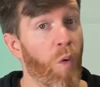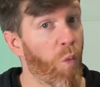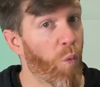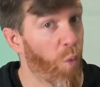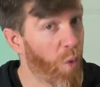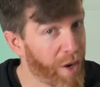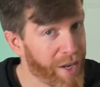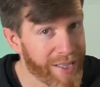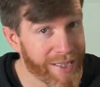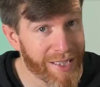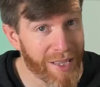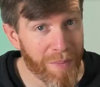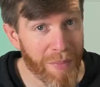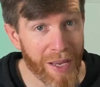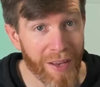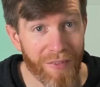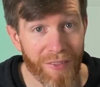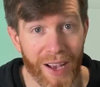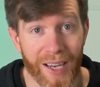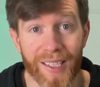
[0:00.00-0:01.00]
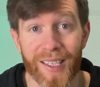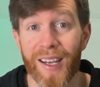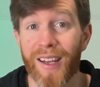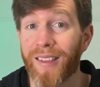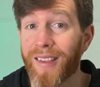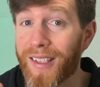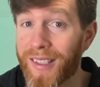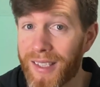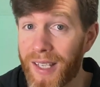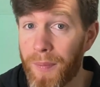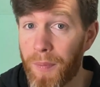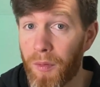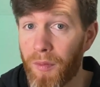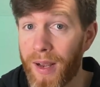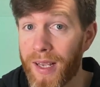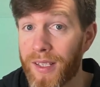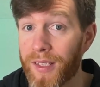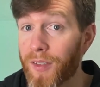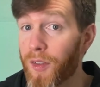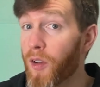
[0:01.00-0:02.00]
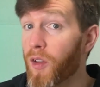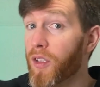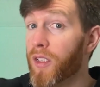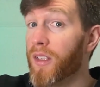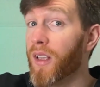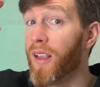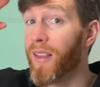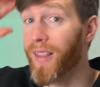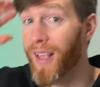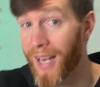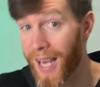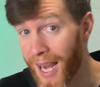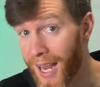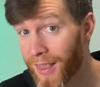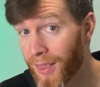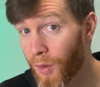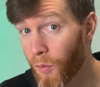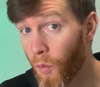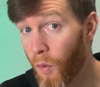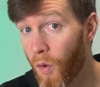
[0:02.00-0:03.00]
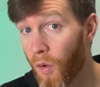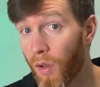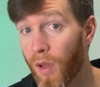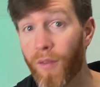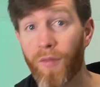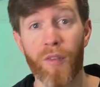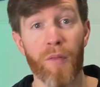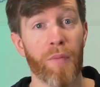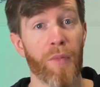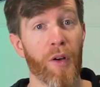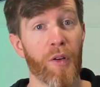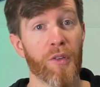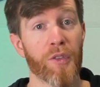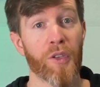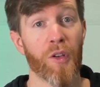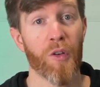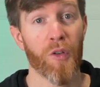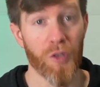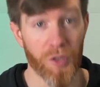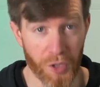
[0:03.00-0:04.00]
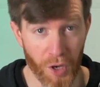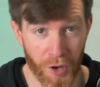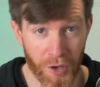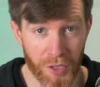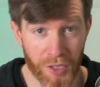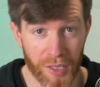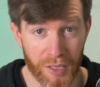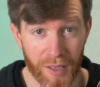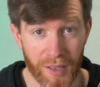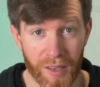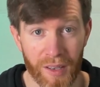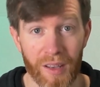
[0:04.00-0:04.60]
What is the big factor that separates those that hit the wall from those who don't?